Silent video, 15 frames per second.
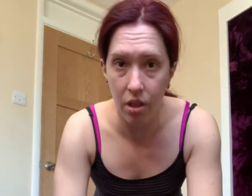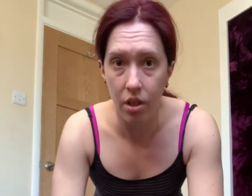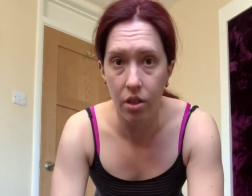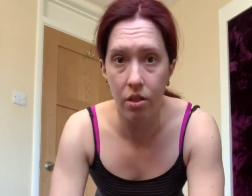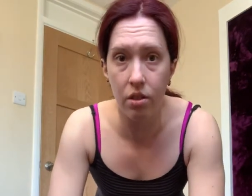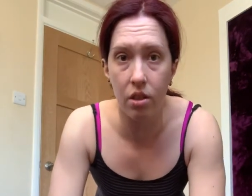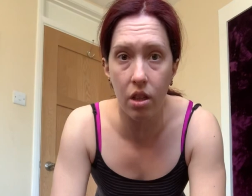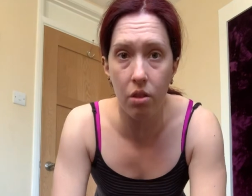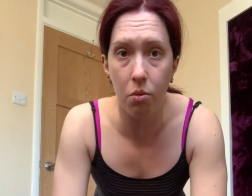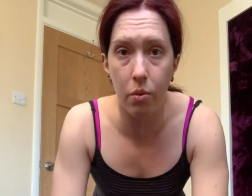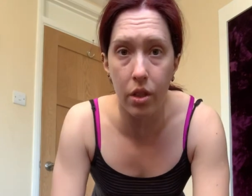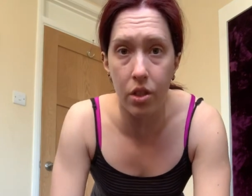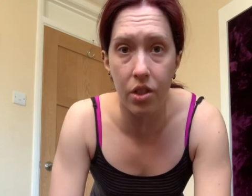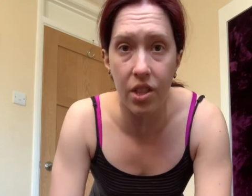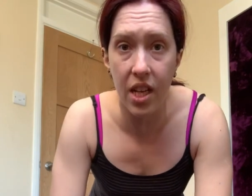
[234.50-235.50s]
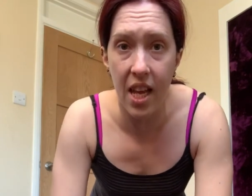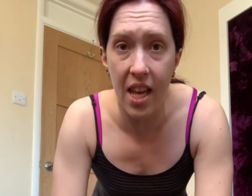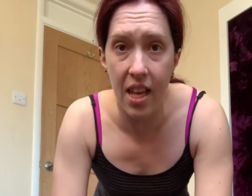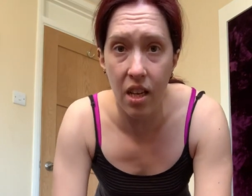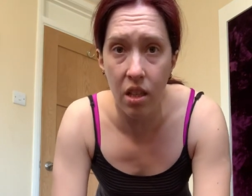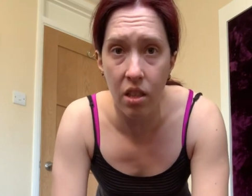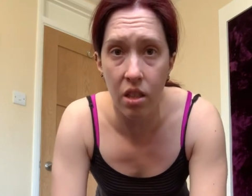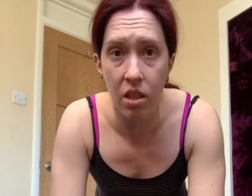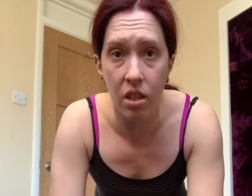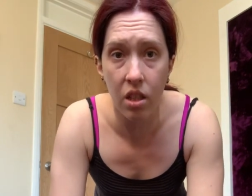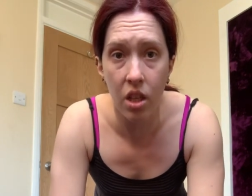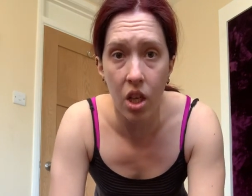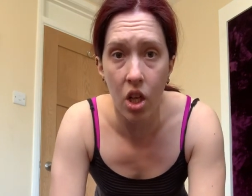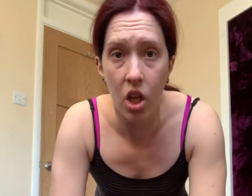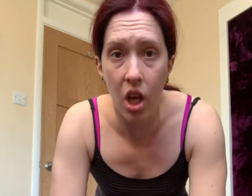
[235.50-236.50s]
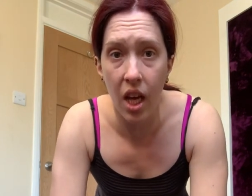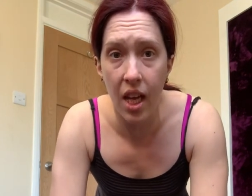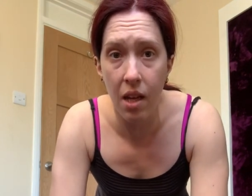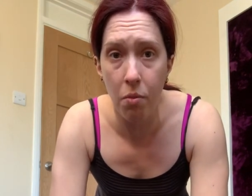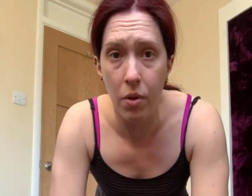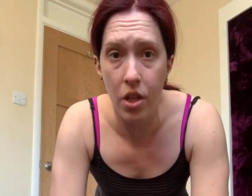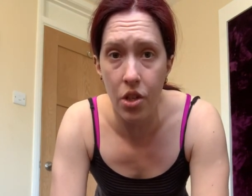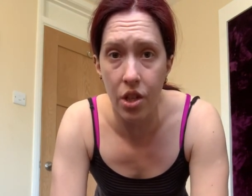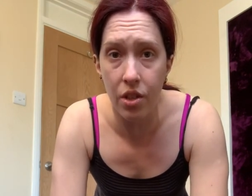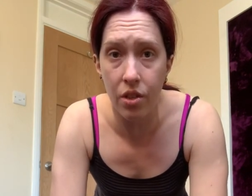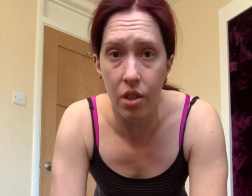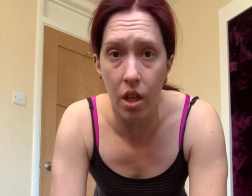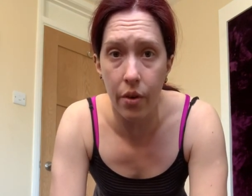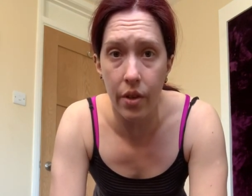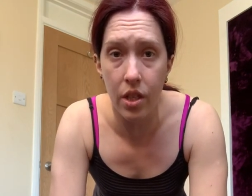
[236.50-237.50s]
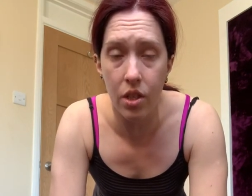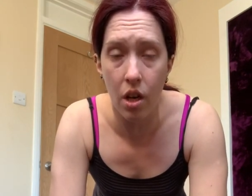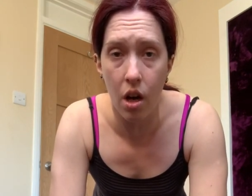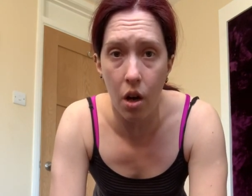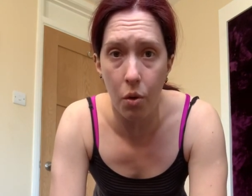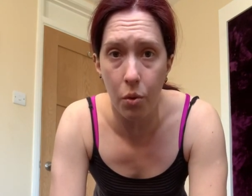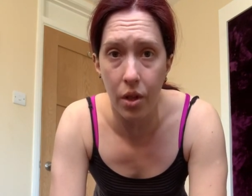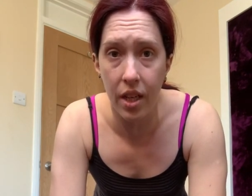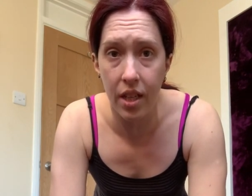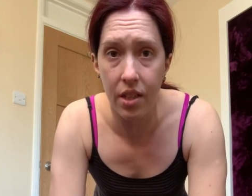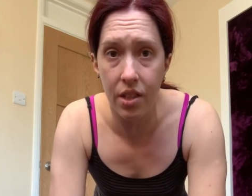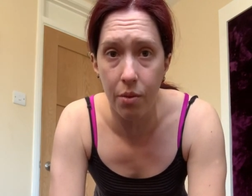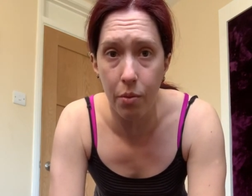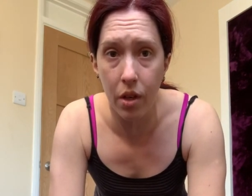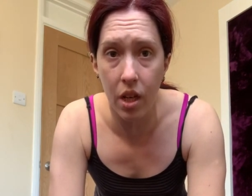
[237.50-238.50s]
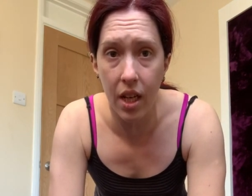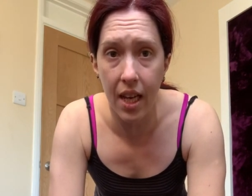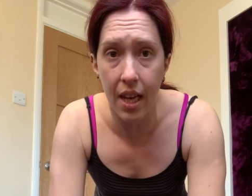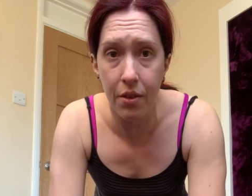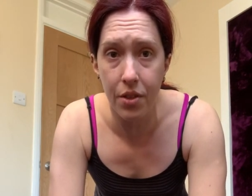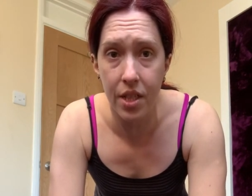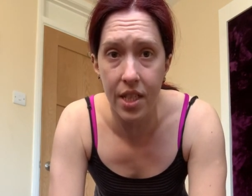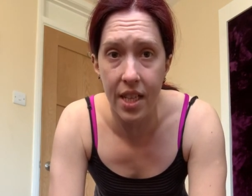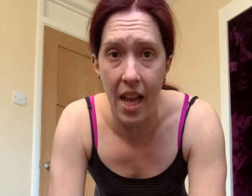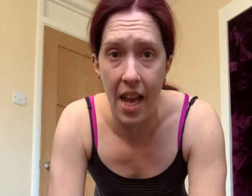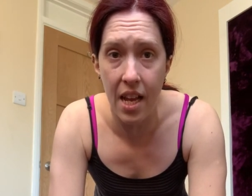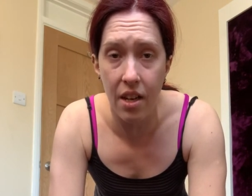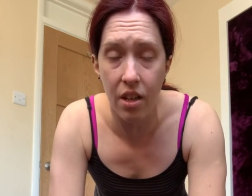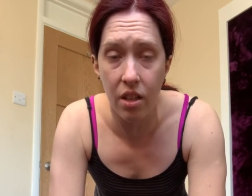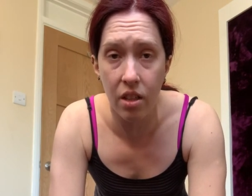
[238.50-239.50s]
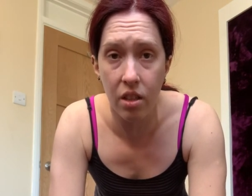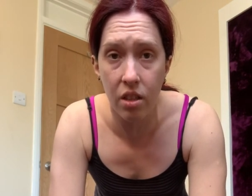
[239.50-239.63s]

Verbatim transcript: So we're just here and we're just going to hold it. And we're going to count to 10.